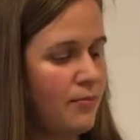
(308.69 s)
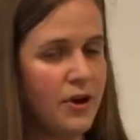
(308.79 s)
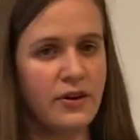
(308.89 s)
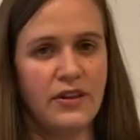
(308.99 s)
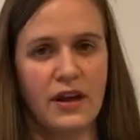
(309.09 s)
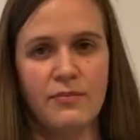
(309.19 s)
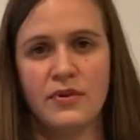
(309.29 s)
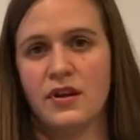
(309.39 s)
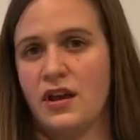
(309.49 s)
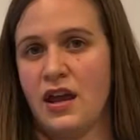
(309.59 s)
bury
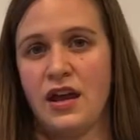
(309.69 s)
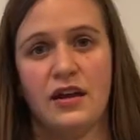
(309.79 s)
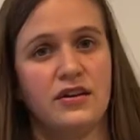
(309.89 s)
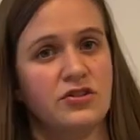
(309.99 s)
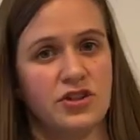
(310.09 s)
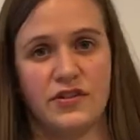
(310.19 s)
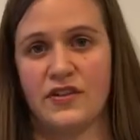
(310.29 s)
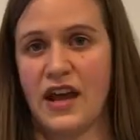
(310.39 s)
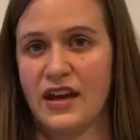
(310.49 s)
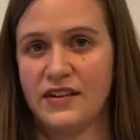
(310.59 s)
them, and
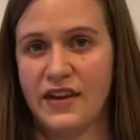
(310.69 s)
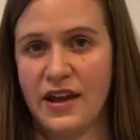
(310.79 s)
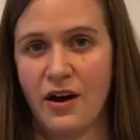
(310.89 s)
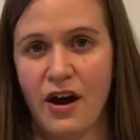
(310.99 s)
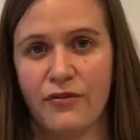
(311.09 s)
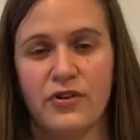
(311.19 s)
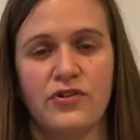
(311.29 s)
just kind of take off.